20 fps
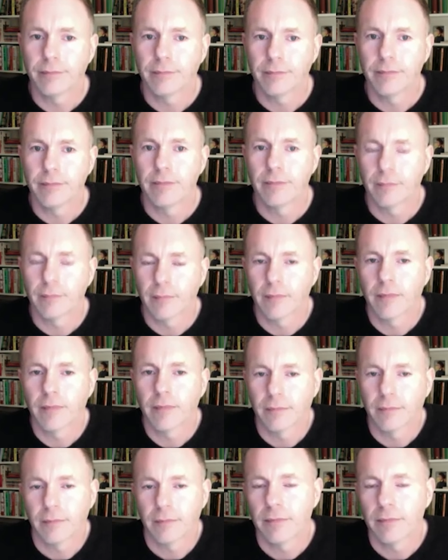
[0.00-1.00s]

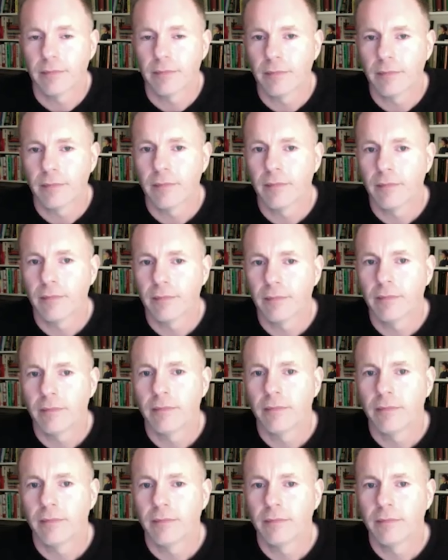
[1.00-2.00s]

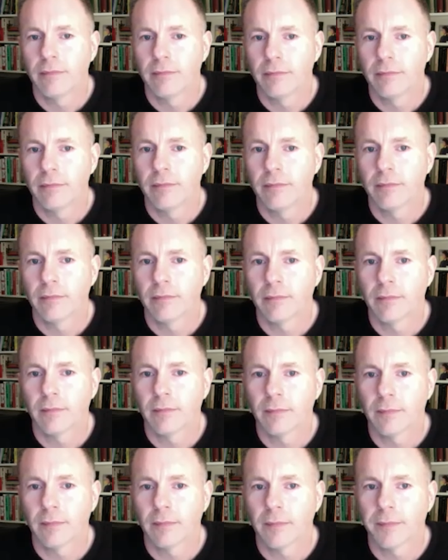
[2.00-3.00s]

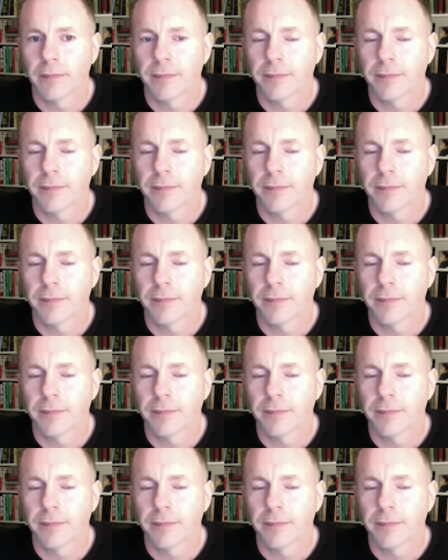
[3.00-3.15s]
No words are spoken by the person on screen.